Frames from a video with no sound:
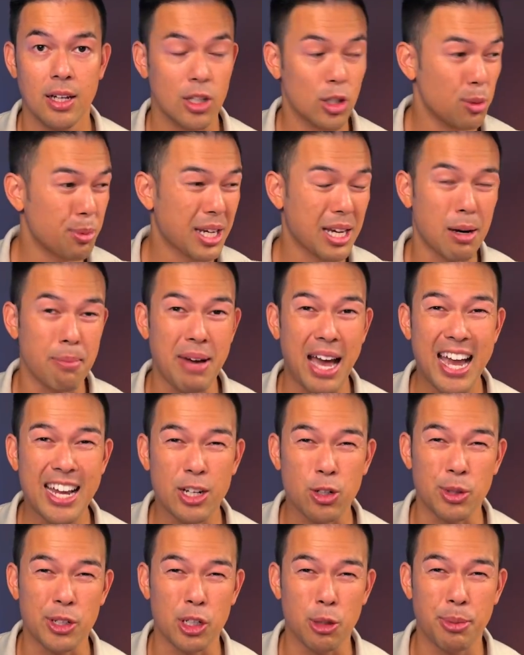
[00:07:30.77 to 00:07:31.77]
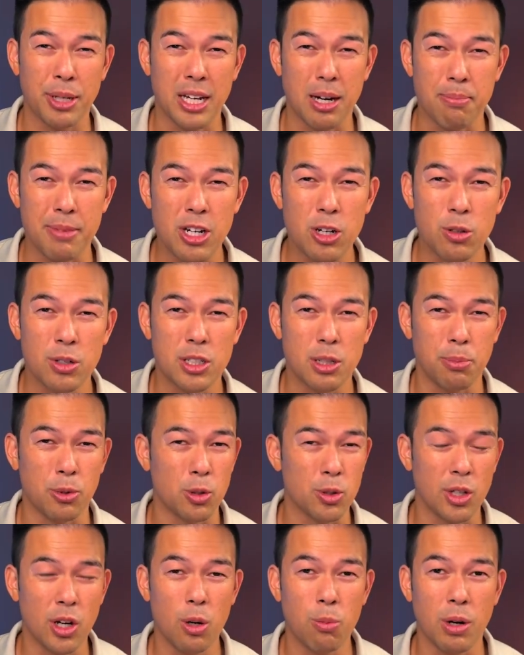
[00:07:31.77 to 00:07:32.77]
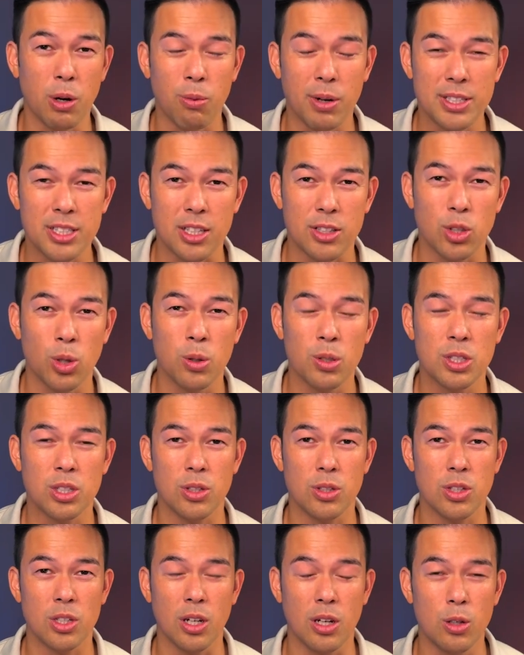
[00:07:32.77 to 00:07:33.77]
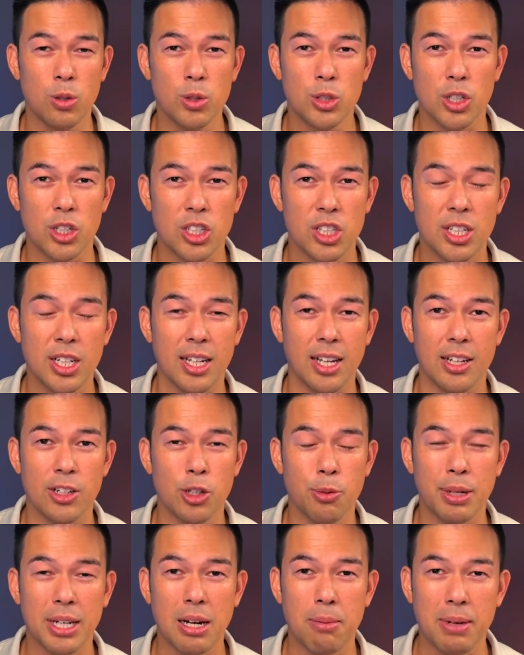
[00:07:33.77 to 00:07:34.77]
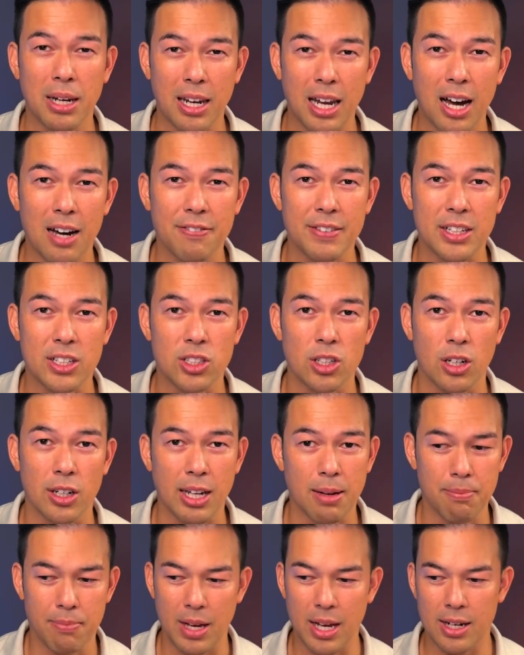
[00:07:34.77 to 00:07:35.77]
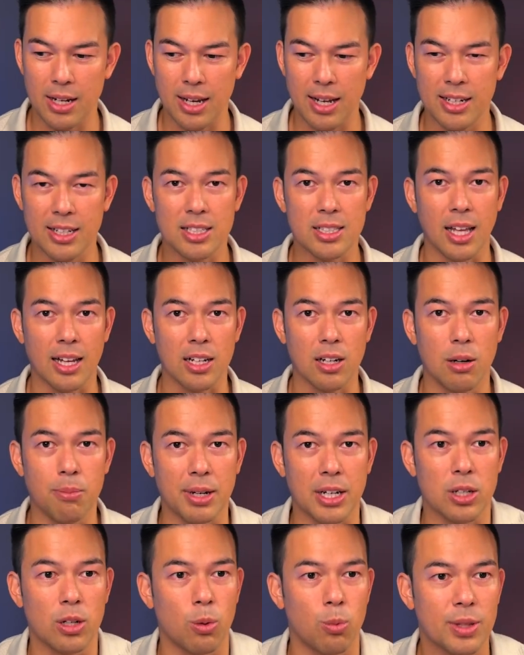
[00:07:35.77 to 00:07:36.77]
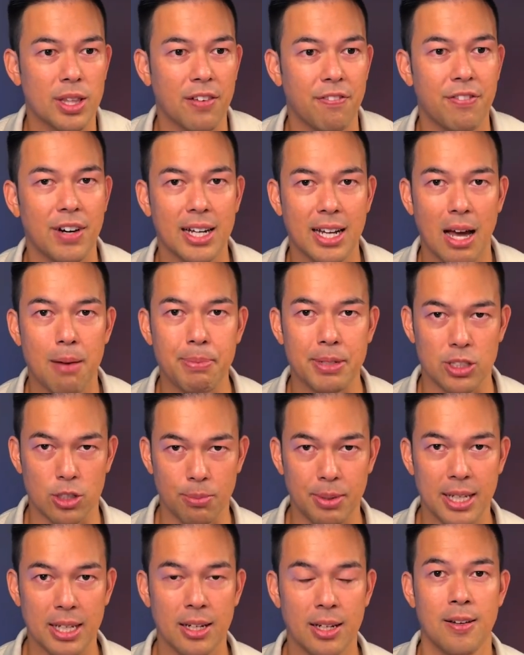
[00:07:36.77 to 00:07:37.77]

You become angry, you become irritable, no one wants to talk to you, you lose your shit, you become a laughingstock, and, and, and it's like, oh my God, what the fuck happened to me?